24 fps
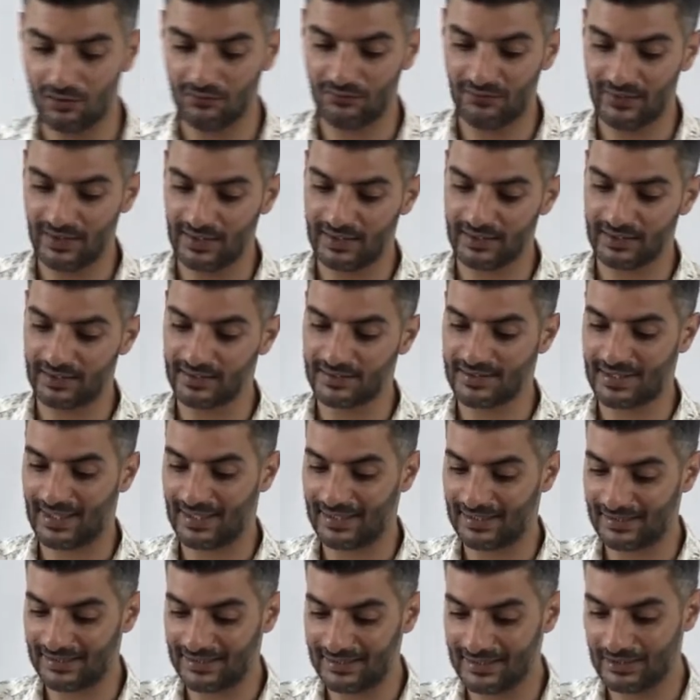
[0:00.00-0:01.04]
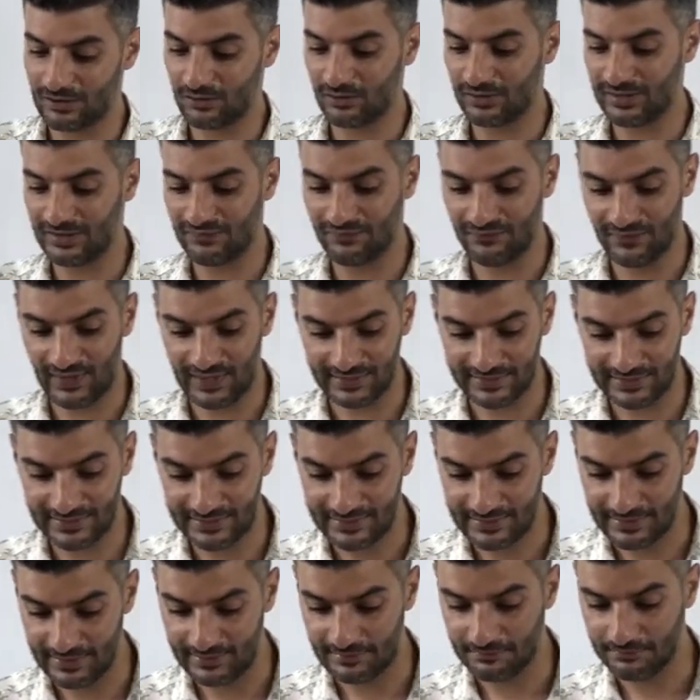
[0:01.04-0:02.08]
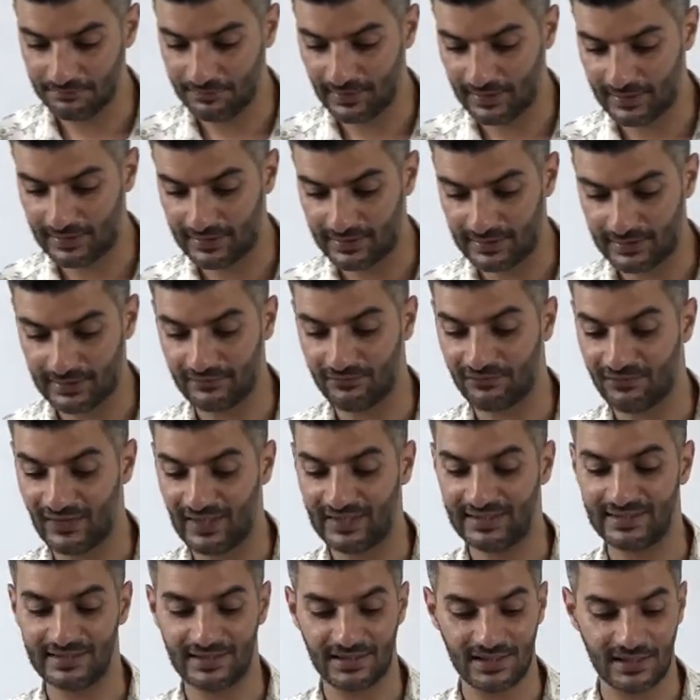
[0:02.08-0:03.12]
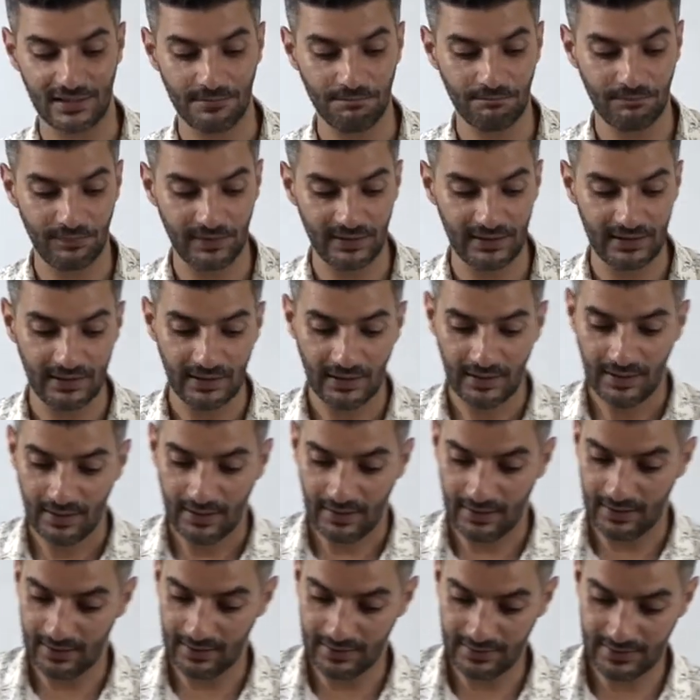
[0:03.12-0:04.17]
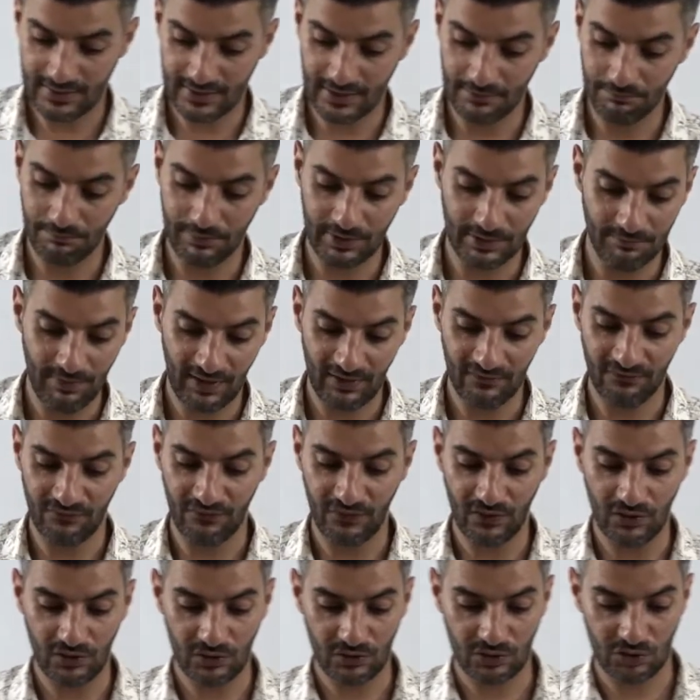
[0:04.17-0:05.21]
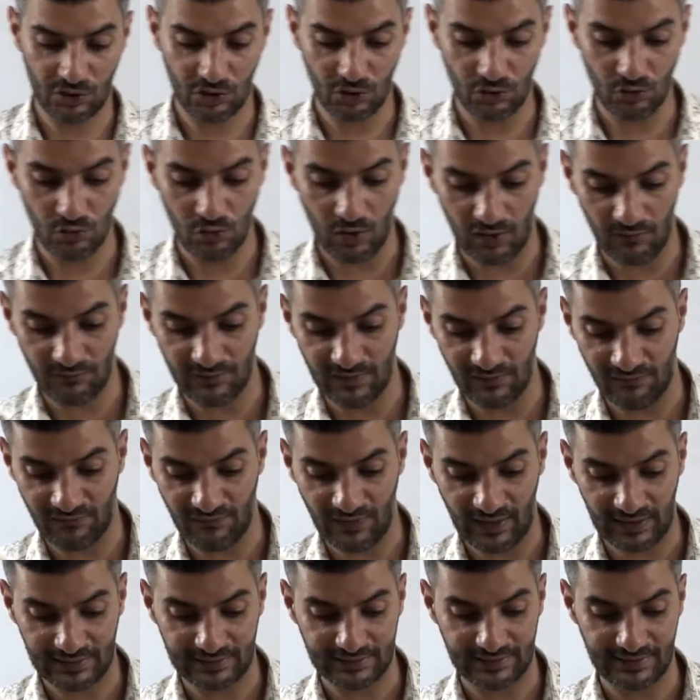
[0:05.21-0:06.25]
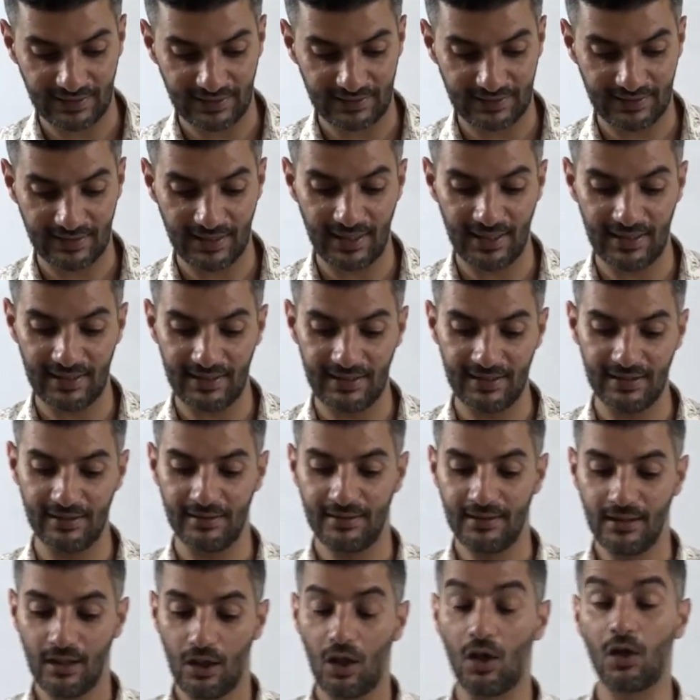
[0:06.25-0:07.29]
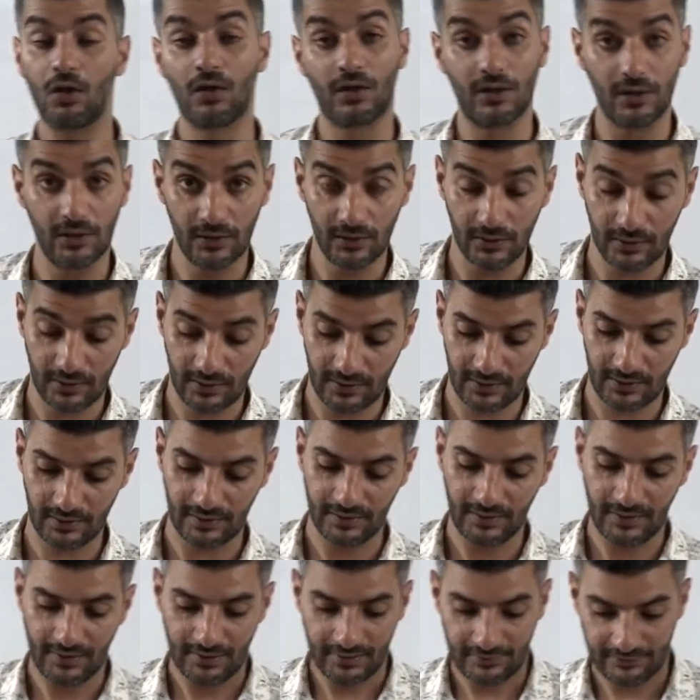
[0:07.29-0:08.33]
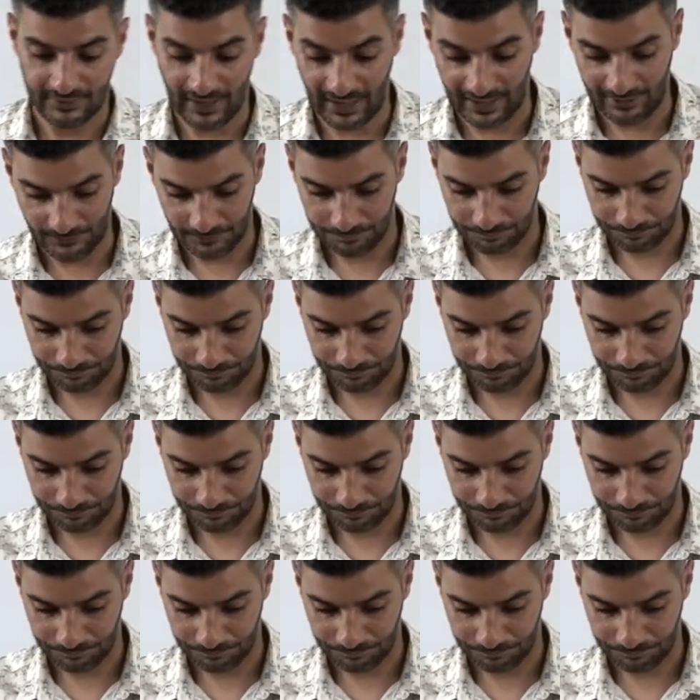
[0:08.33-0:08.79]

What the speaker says: variants are equally valid simply by virtue of the fact that they occur. Now,